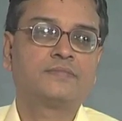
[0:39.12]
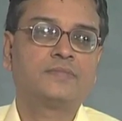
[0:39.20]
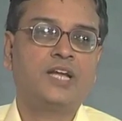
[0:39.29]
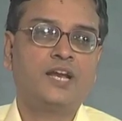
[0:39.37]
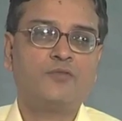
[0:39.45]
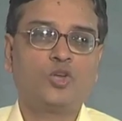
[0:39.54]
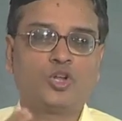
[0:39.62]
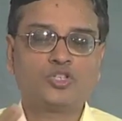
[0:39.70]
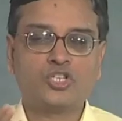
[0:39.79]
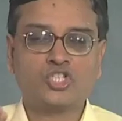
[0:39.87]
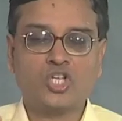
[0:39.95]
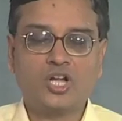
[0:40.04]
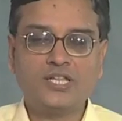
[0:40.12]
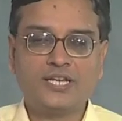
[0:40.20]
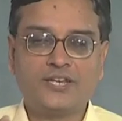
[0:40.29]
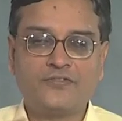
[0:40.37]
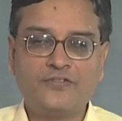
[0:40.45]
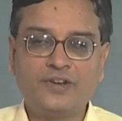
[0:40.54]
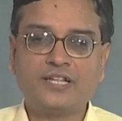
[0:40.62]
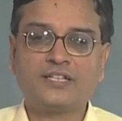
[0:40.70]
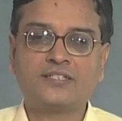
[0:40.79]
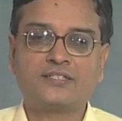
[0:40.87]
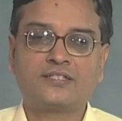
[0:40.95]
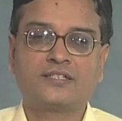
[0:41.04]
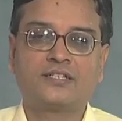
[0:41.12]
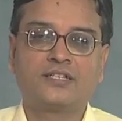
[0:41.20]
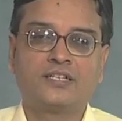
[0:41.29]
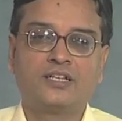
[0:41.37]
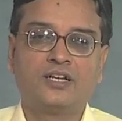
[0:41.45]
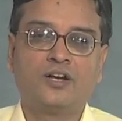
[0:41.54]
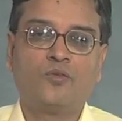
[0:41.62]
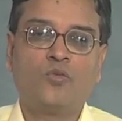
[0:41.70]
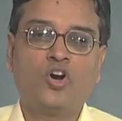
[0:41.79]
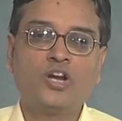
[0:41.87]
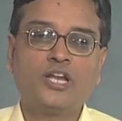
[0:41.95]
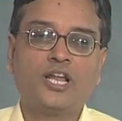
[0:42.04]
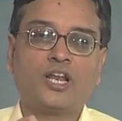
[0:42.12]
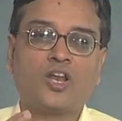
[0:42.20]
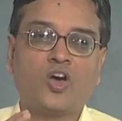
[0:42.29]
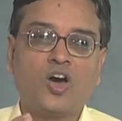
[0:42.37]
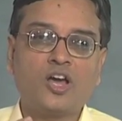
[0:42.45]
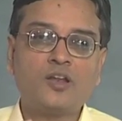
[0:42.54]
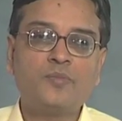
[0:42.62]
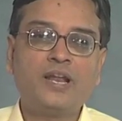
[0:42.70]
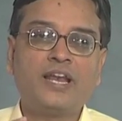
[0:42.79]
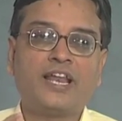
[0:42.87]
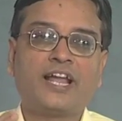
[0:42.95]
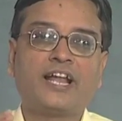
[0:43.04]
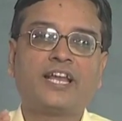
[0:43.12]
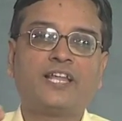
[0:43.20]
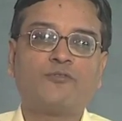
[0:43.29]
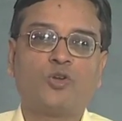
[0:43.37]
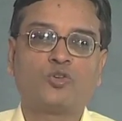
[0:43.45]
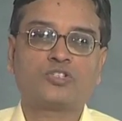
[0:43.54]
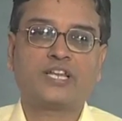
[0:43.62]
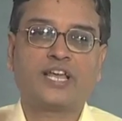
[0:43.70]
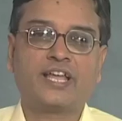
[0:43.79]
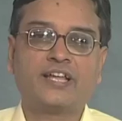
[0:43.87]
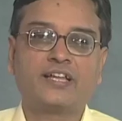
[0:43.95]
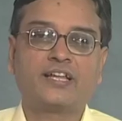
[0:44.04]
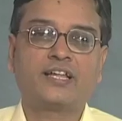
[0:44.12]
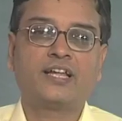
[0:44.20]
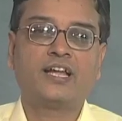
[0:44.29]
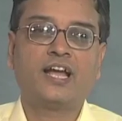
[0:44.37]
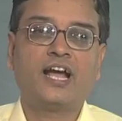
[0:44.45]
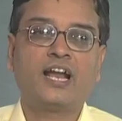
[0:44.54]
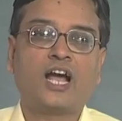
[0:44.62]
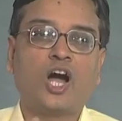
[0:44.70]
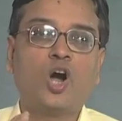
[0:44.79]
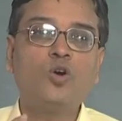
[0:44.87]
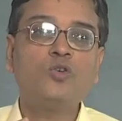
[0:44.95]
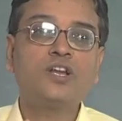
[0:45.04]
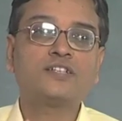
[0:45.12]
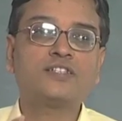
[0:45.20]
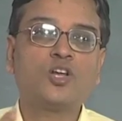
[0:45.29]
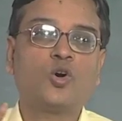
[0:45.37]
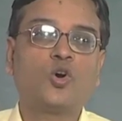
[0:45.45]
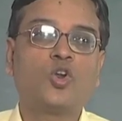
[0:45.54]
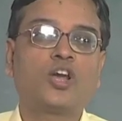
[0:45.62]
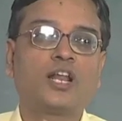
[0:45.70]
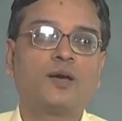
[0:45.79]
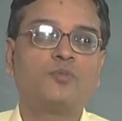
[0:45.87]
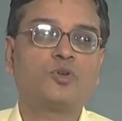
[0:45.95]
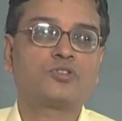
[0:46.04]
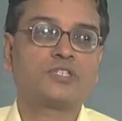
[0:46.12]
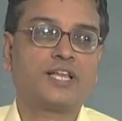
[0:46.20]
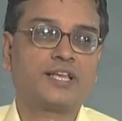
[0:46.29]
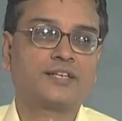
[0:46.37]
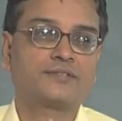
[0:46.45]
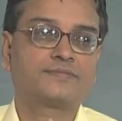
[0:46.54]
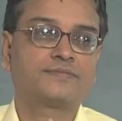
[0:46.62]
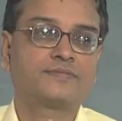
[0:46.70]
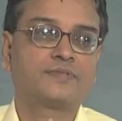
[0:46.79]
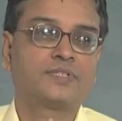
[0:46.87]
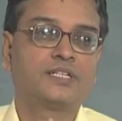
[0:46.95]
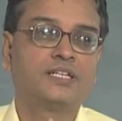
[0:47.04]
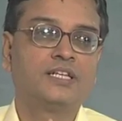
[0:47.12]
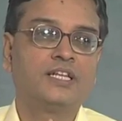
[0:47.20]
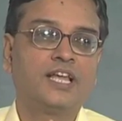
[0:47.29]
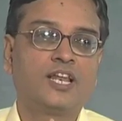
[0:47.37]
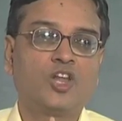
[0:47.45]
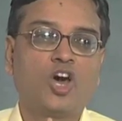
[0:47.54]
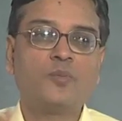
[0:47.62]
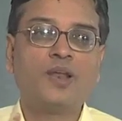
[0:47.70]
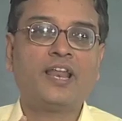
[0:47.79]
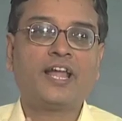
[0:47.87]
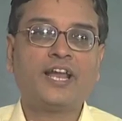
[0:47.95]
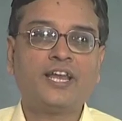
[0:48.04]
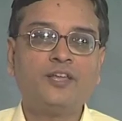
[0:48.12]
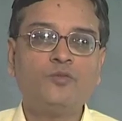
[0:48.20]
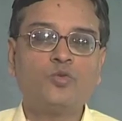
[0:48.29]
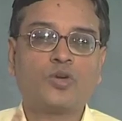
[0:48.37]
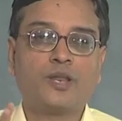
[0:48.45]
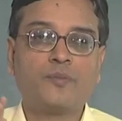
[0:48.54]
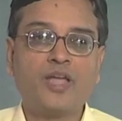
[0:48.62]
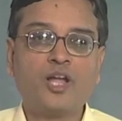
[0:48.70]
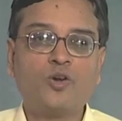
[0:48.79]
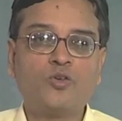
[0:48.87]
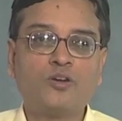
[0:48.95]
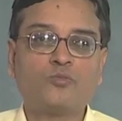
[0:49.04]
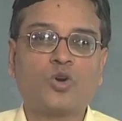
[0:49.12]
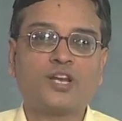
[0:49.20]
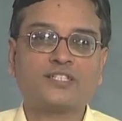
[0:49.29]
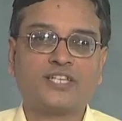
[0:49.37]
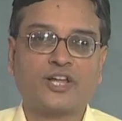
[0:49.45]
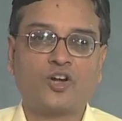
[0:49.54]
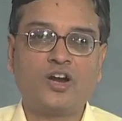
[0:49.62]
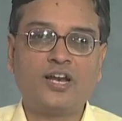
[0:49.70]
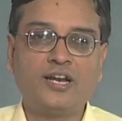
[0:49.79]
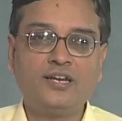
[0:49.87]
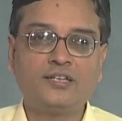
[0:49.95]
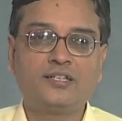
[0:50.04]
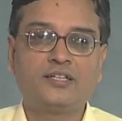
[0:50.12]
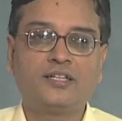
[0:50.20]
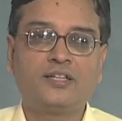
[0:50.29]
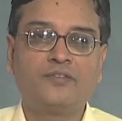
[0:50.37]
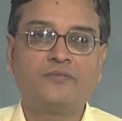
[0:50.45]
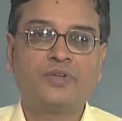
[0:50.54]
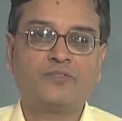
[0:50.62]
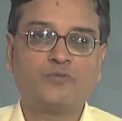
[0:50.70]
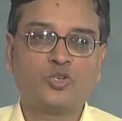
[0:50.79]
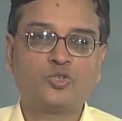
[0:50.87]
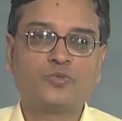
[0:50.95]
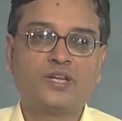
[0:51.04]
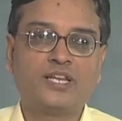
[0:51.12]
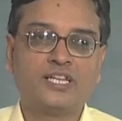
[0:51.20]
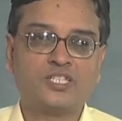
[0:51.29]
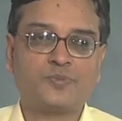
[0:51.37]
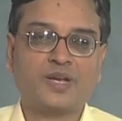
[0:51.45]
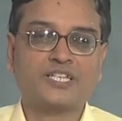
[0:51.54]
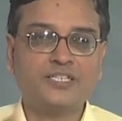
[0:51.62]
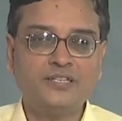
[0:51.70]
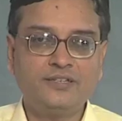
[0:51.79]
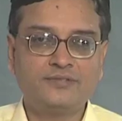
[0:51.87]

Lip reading: And we also saw the difference what a normal negative looks like and how does a hologram looks like. A normal negative you can make out what is recorded with visual inspection.